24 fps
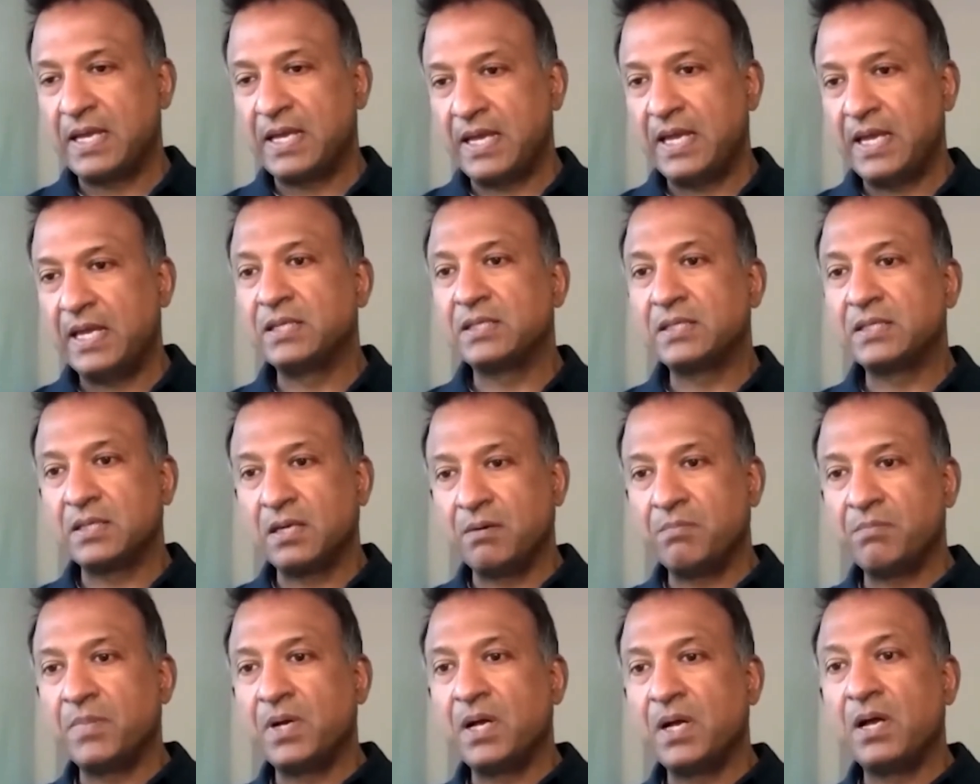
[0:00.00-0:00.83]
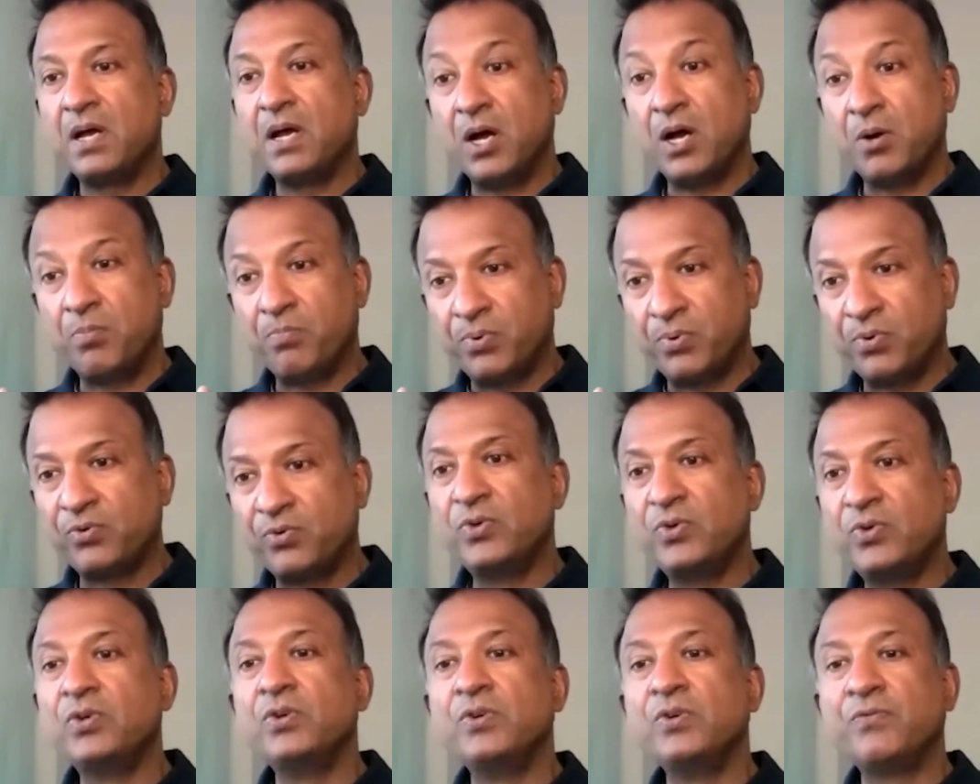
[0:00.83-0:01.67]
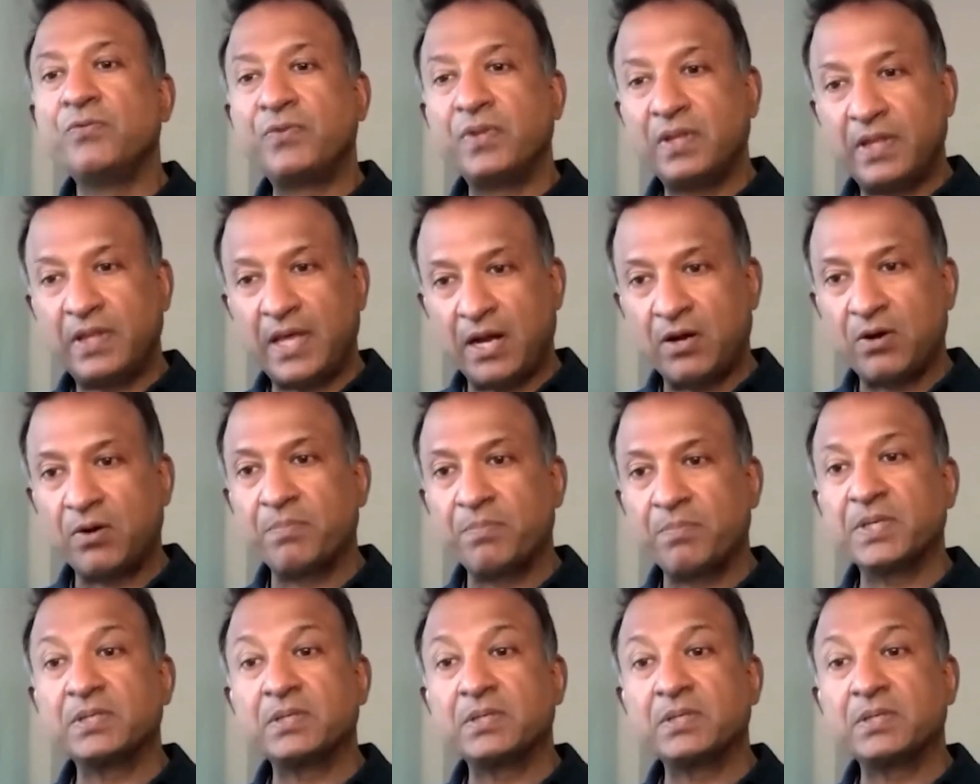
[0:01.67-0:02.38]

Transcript: in some approved therapies,